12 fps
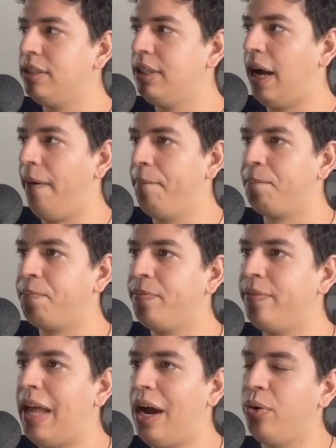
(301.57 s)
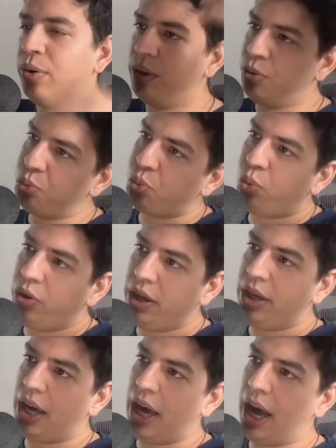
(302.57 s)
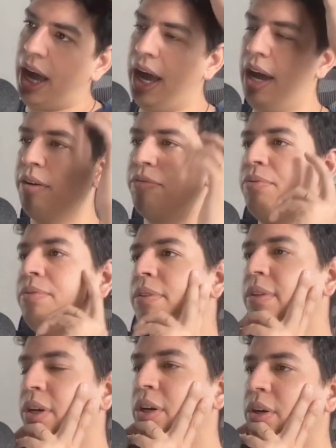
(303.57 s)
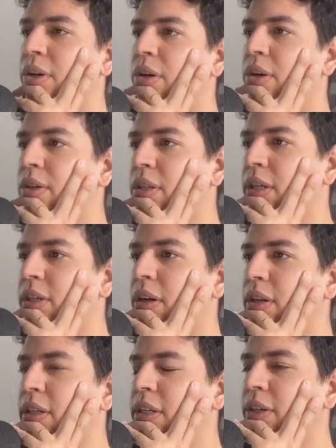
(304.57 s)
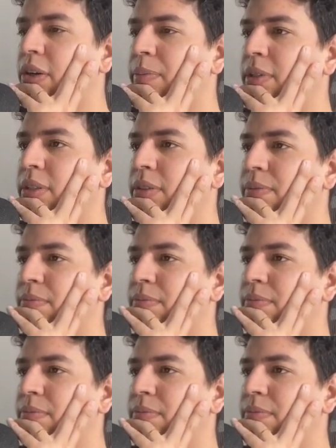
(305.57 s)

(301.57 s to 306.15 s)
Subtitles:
yeah, now we have on click called an increment.